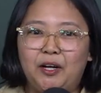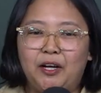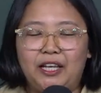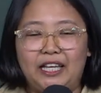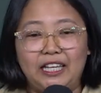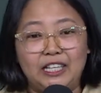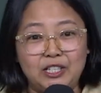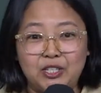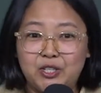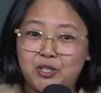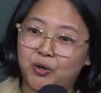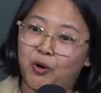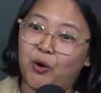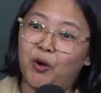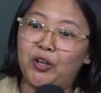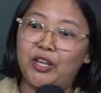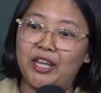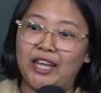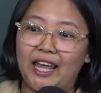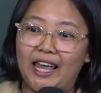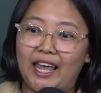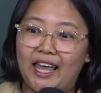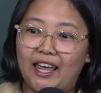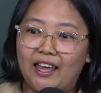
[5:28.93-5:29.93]

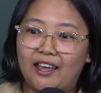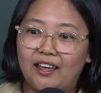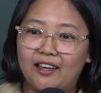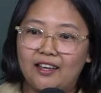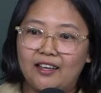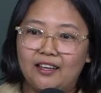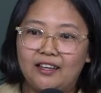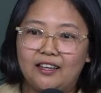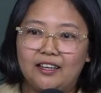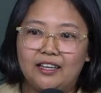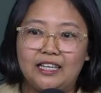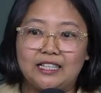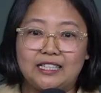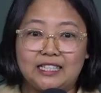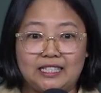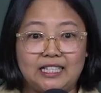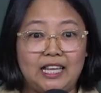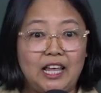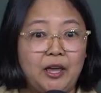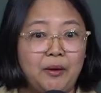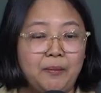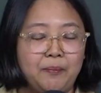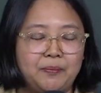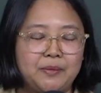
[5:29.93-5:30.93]
Enjoying, it
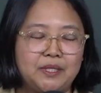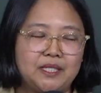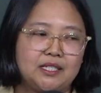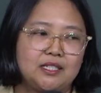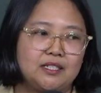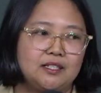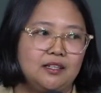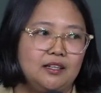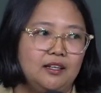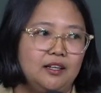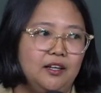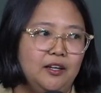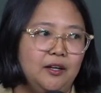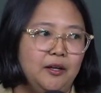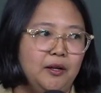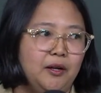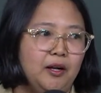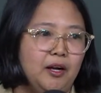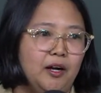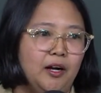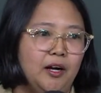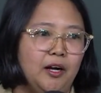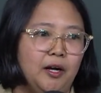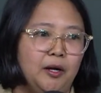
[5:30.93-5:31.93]
seems
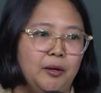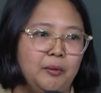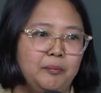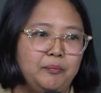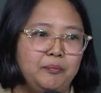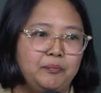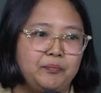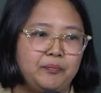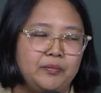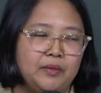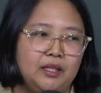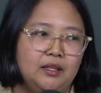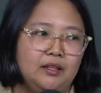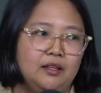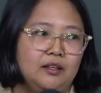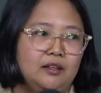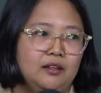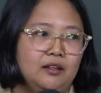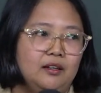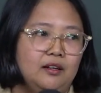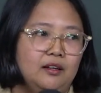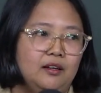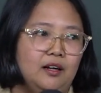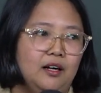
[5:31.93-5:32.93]
um,
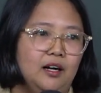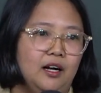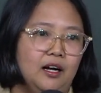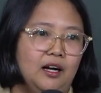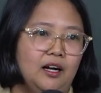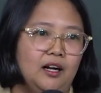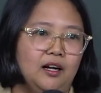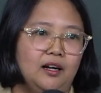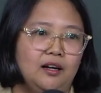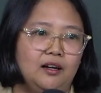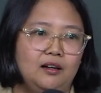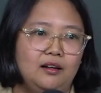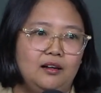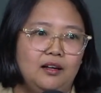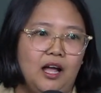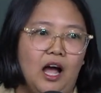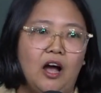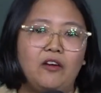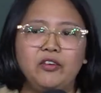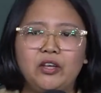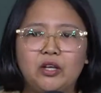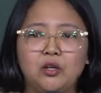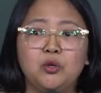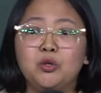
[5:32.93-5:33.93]
uh,
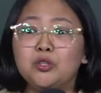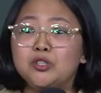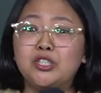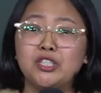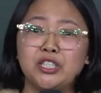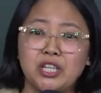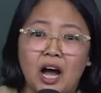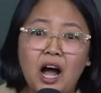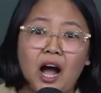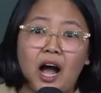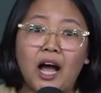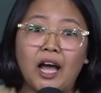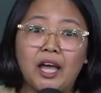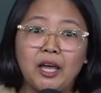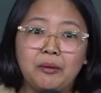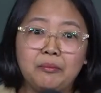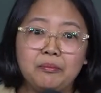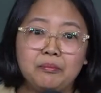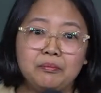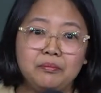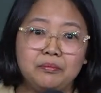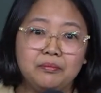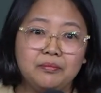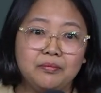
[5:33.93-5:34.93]
having good
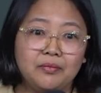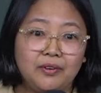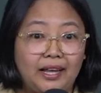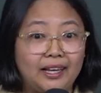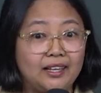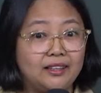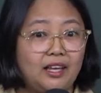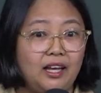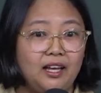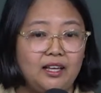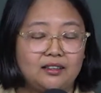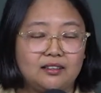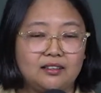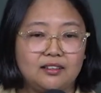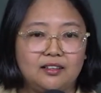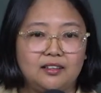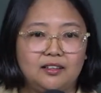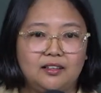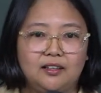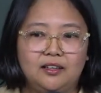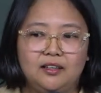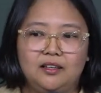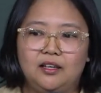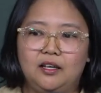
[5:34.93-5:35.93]
time, like that.
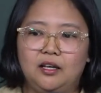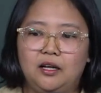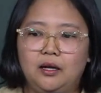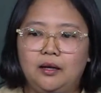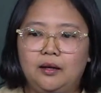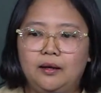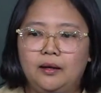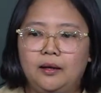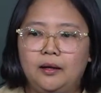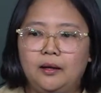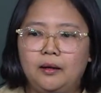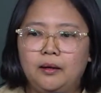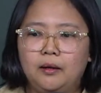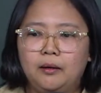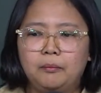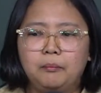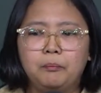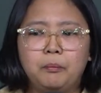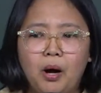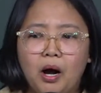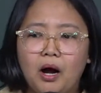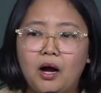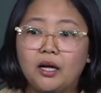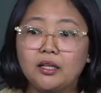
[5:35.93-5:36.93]

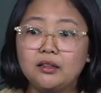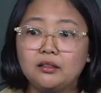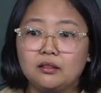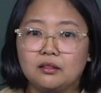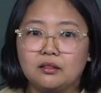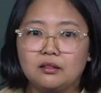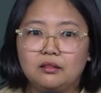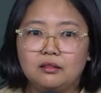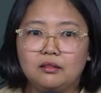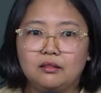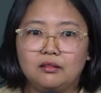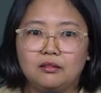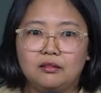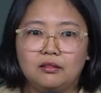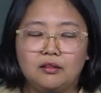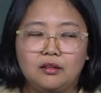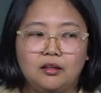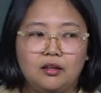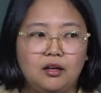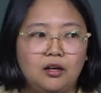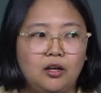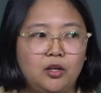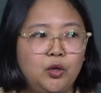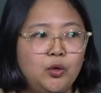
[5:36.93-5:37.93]
But
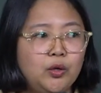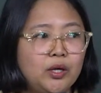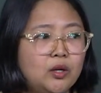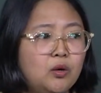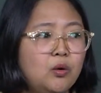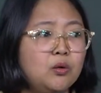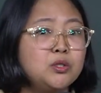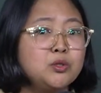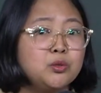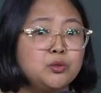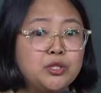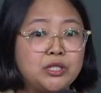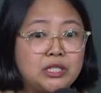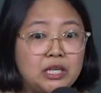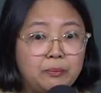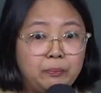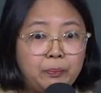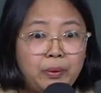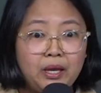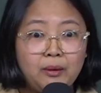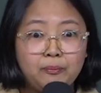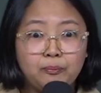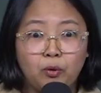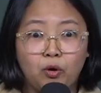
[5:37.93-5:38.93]
you can also see
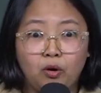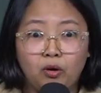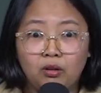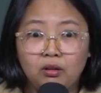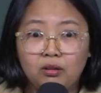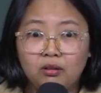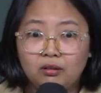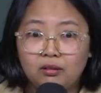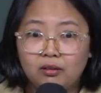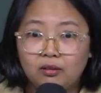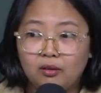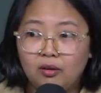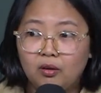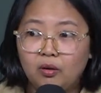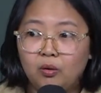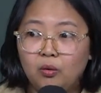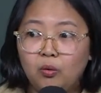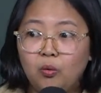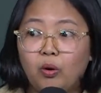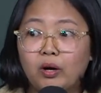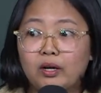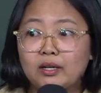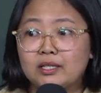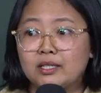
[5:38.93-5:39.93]
people
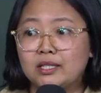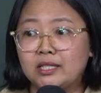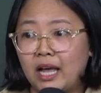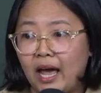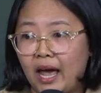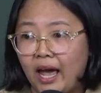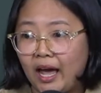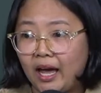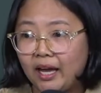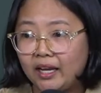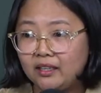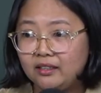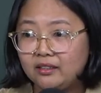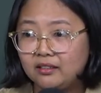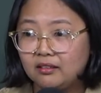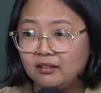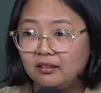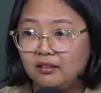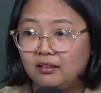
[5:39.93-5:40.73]
who are sad.